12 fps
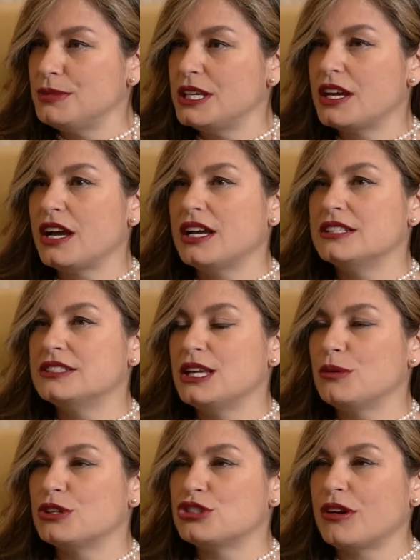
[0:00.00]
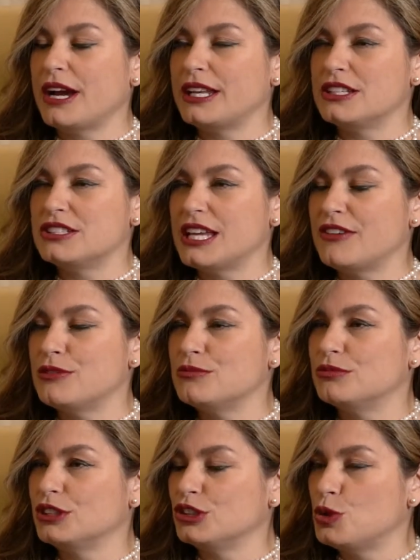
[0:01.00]
because they were trying to save
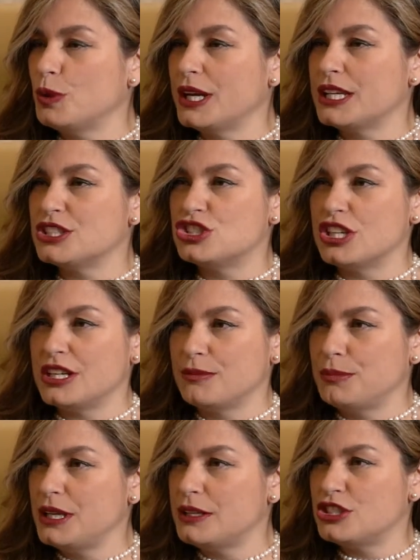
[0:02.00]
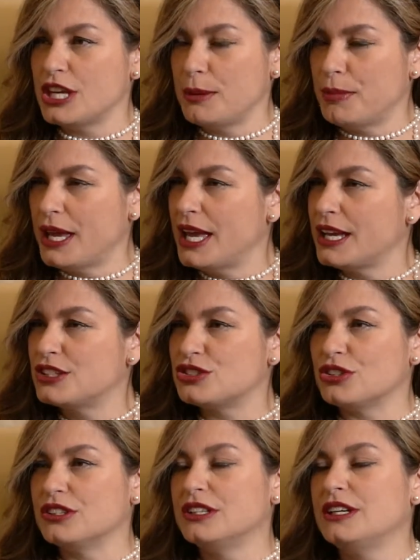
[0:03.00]
them real quick as
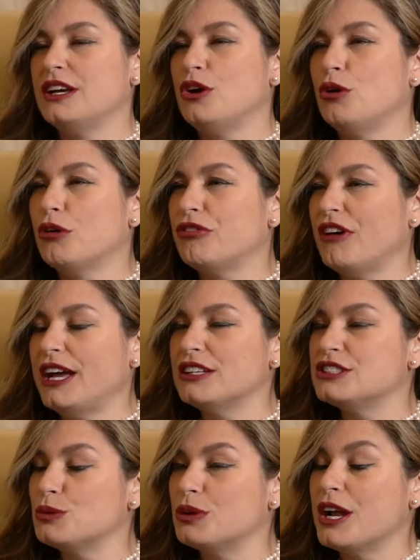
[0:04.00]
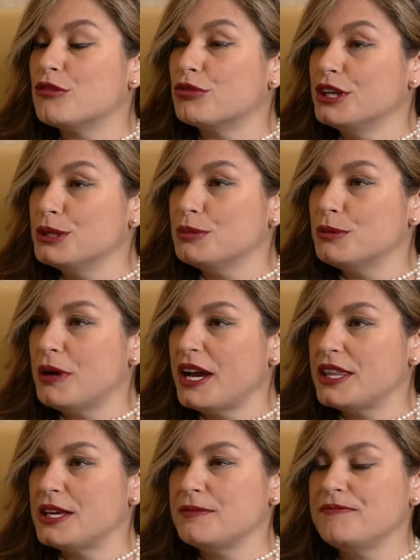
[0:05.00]
JPEGs or files that were not readable by
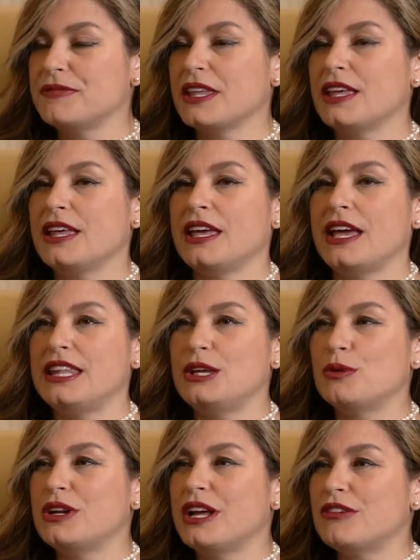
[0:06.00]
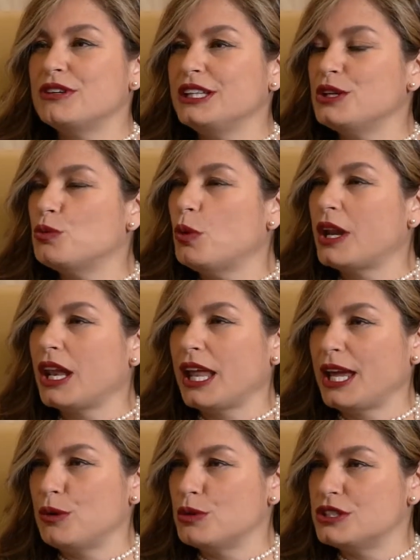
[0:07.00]
them. And they were not really in one
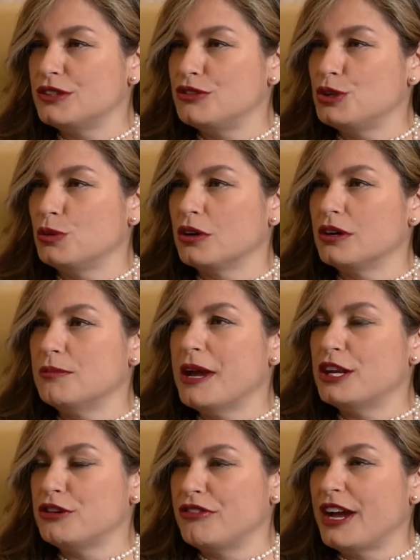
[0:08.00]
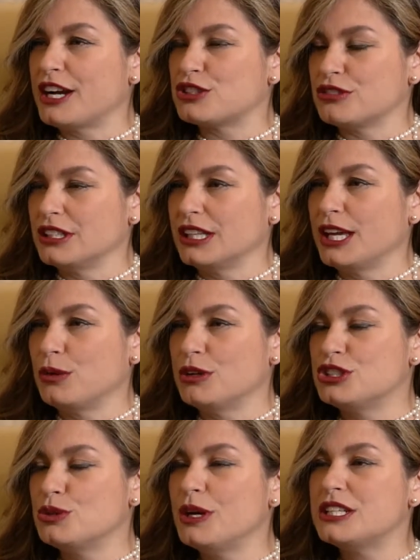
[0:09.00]
language, if you were, a manufacturing language.
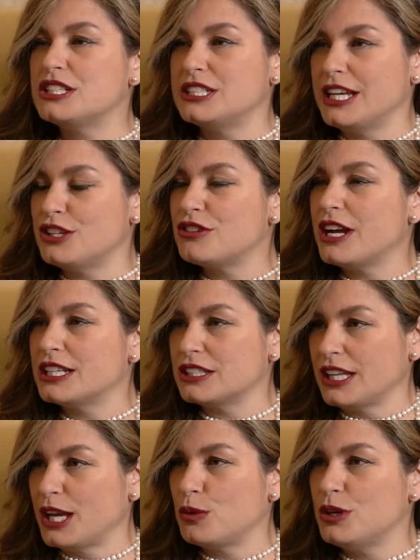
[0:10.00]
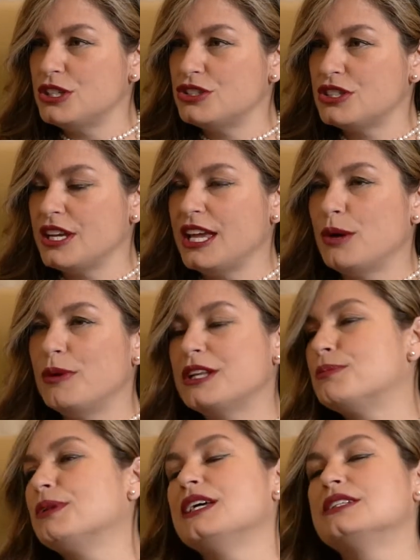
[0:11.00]
So we had to standardize language. We had
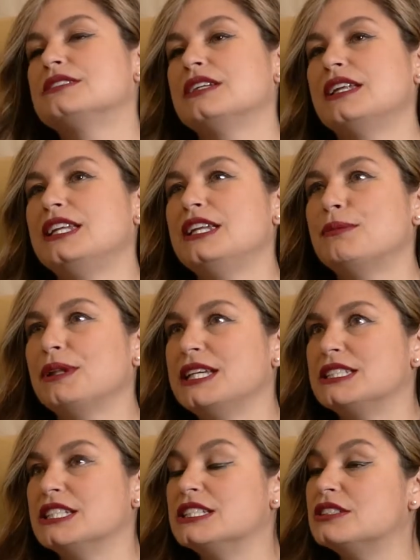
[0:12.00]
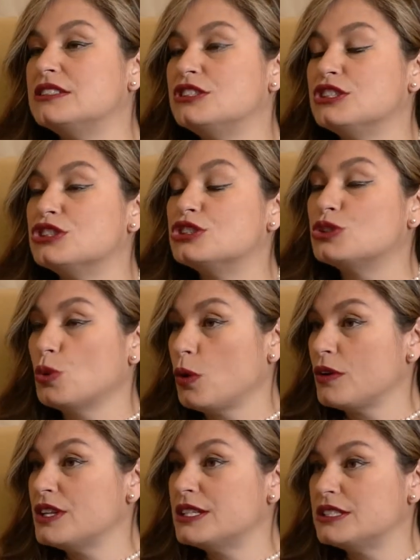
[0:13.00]
to need a place to
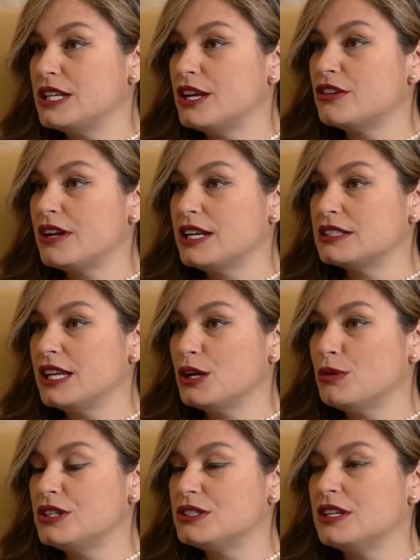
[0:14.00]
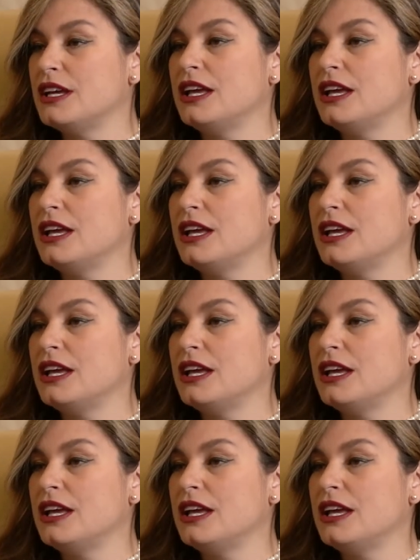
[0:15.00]
store that standardized language